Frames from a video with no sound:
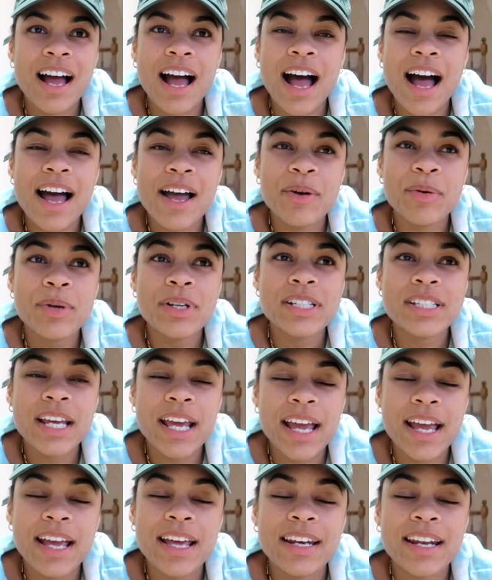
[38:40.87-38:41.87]
I would
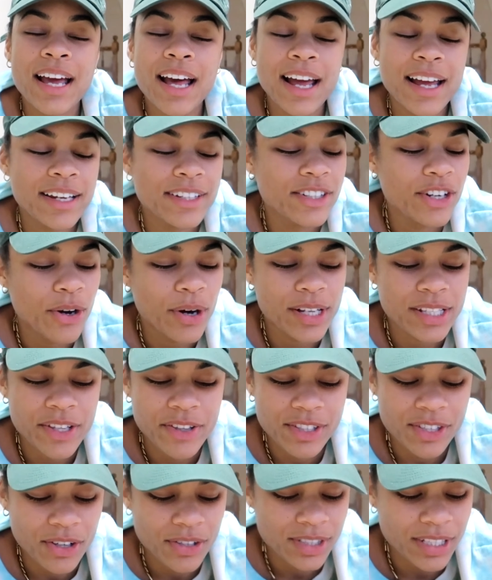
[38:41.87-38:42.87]
10, I know I say
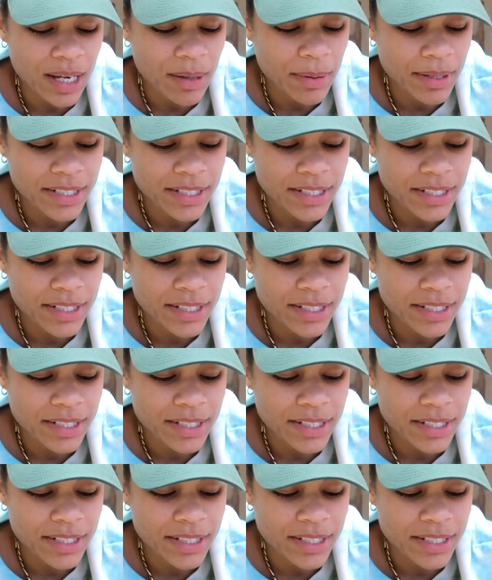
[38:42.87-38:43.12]
this all the time,